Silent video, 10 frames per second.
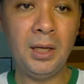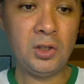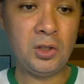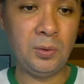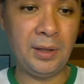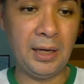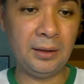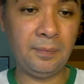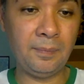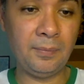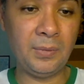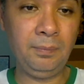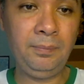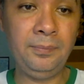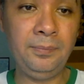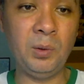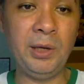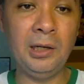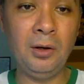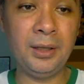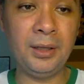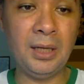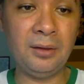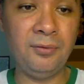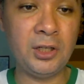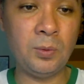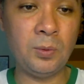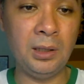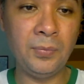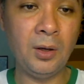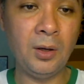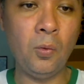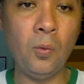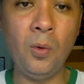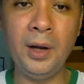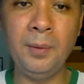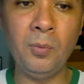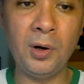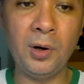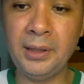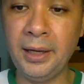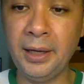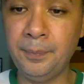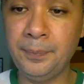so that we can look at that visual one more time.